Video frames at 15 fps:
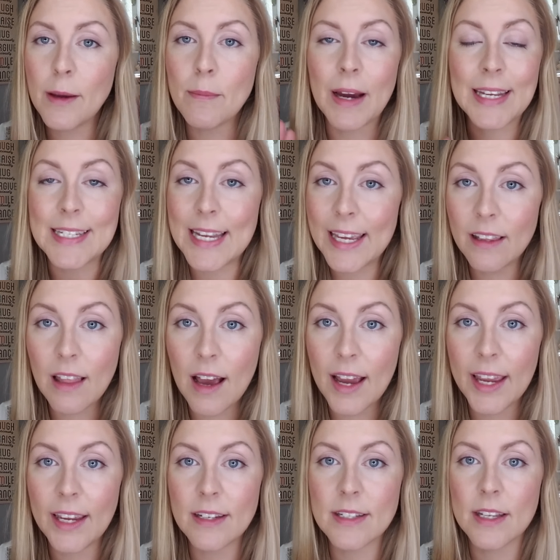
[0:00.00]
my
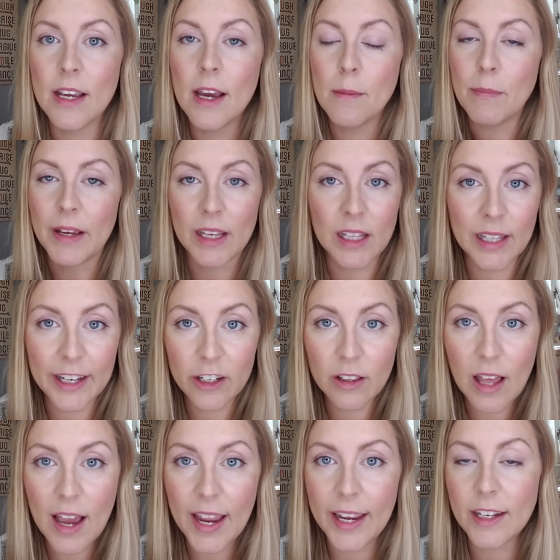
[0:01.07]
daylight, my clear
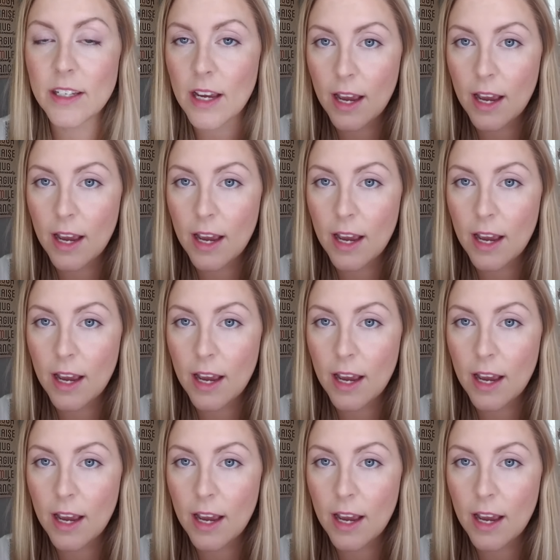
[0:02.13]
light.